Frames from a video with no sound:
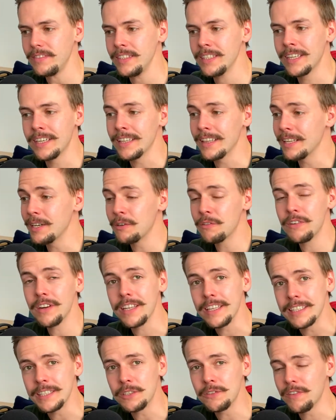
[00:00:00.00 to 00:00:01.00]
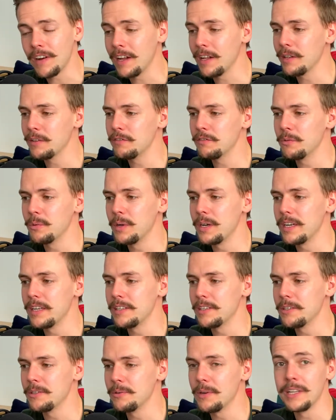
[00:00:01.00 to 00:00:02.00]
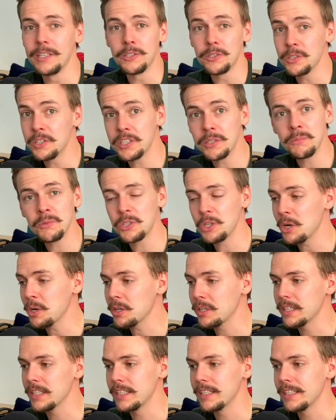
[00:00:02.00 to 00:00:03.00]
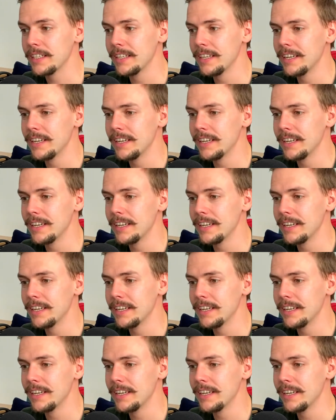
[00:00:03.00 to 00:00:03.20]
A little release valve where you enjoy some chocolate,